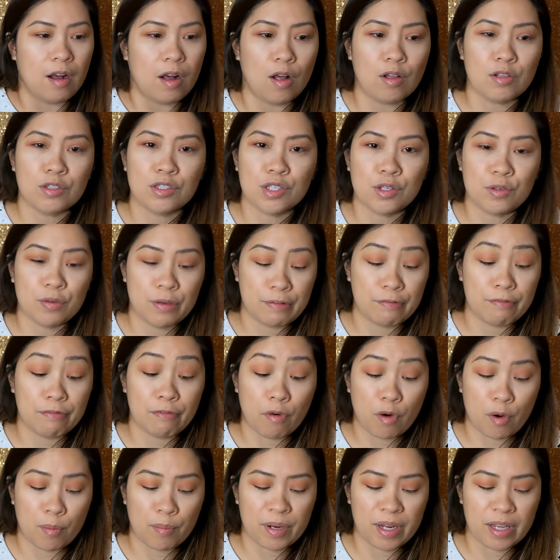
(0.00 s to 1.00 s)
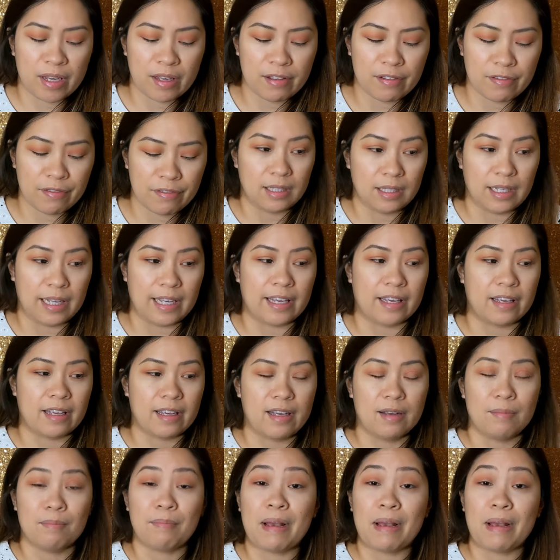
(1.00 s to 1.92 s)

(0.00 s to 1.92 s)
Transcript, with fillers: also informative, like